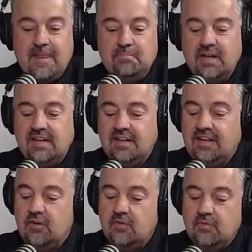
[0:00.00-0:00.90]
But,
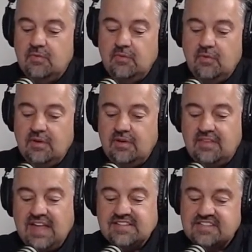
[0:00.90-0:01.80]
you know,
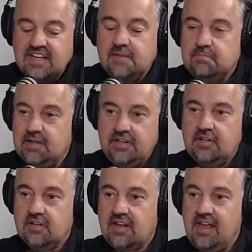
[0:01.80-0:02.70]
that second building
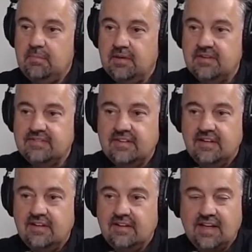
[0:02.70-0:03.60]
on campus
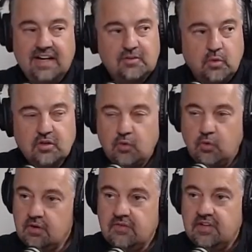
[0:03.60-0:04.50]
lacked
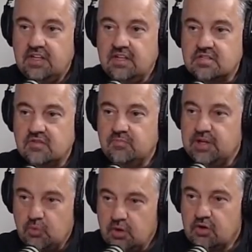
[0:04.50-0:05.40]
1/4 of an inch of
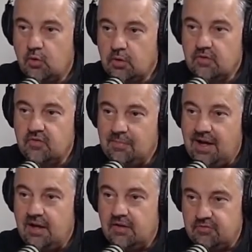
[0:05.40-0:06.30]
being 1/4 of a
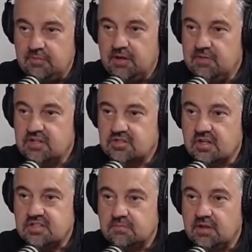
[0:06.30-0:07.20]
mile from the
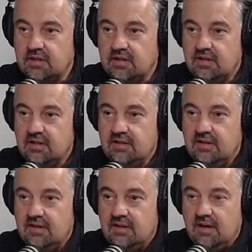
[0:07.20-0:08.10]
administration building.
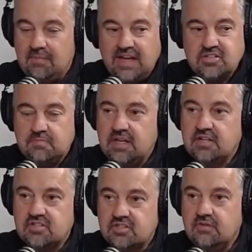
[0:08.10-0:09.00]
Imagine being
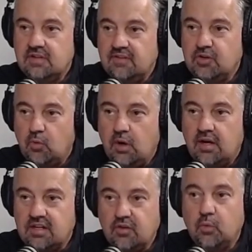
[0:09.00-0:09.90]
a student having to
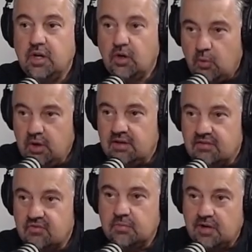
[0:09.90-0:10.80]
walk in the winter
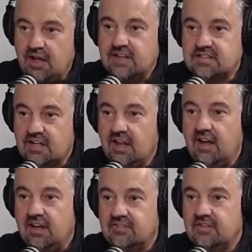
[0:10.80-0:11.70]
winds from class to
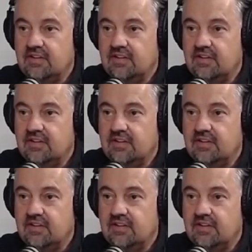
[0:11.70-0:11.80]
class.